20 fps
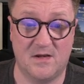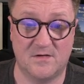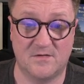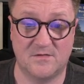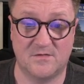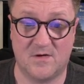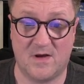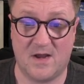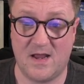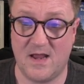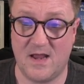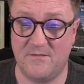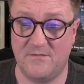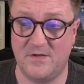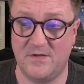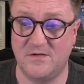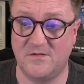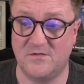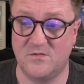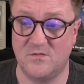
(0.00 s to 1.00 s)
So I have
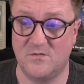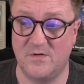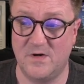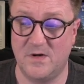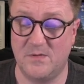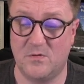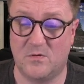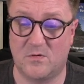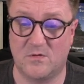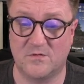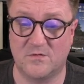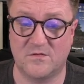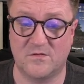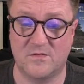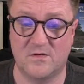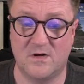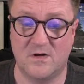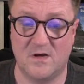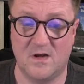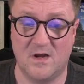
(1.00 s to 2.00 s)
these two
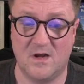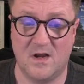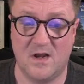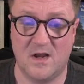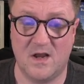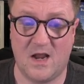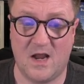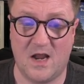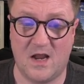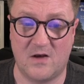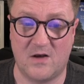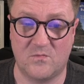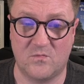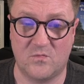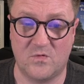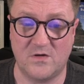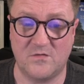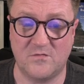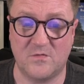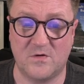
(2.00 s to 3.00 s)
reports, and
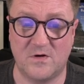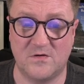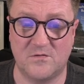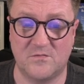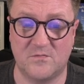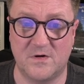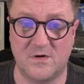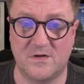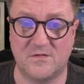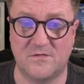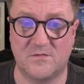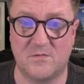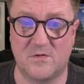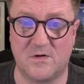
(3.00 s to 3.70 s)
which one is which?